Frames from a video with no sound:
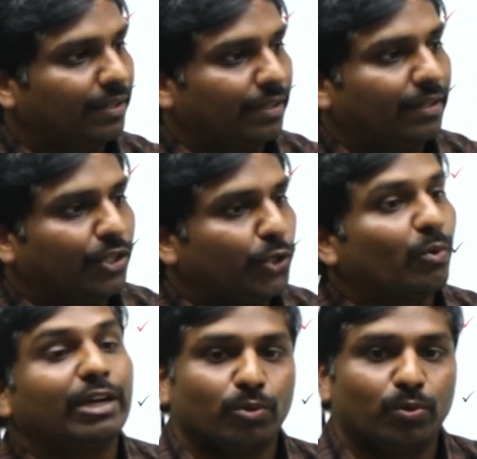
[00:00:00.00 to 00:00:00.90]
you want
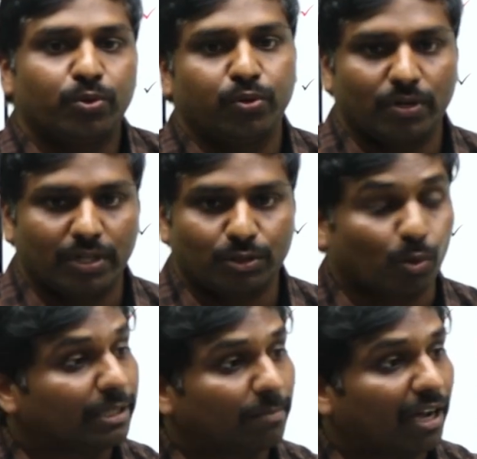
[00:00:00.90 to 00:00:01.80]
to throw the
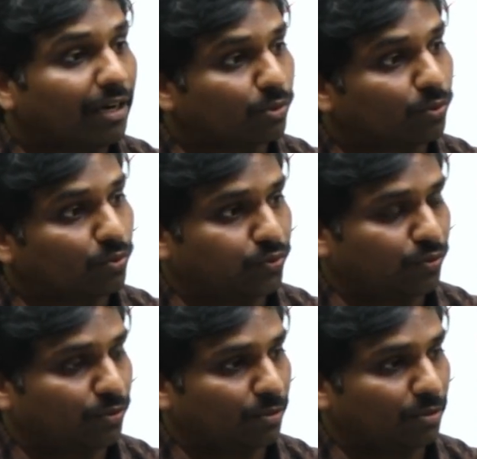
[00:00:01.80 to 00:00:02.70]
ball
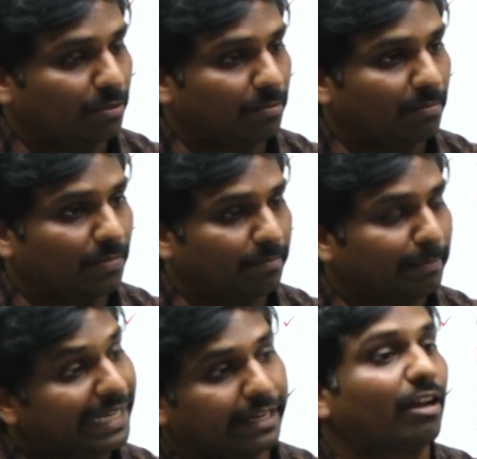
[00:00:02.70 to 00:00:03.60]
to make a
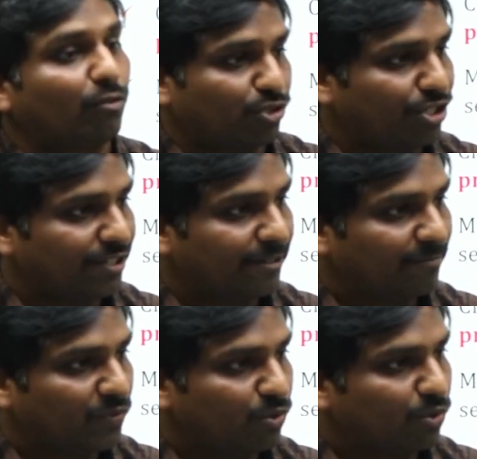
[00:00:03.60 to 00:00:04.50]
run out.
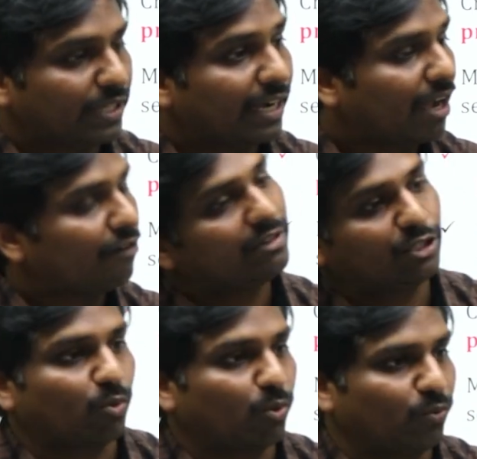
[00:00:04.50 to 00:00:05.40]
So then how will you
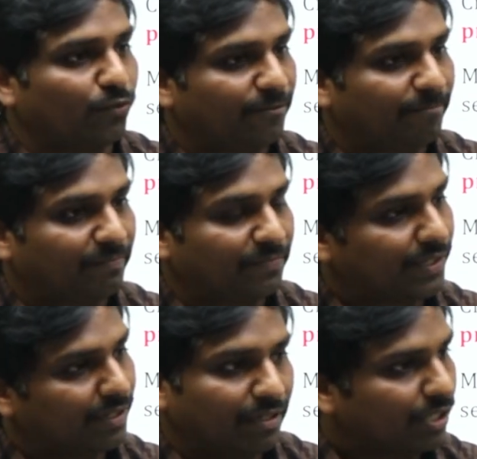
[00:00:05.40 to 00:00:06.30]
throw?
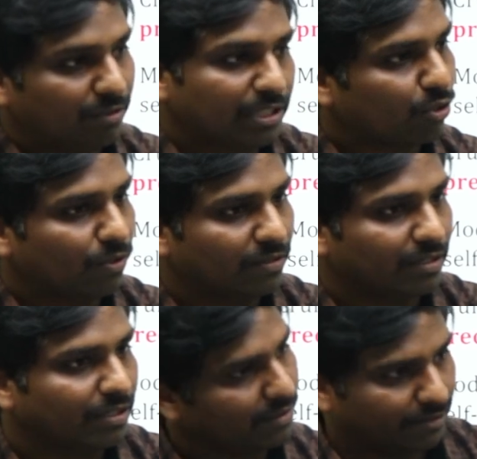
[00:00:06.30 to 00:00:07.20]
You will throw
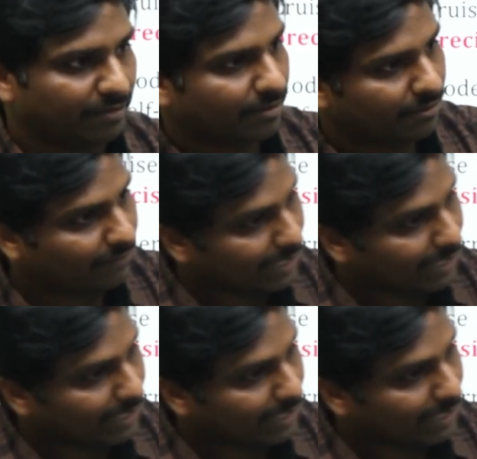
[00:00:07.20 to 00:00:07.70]
very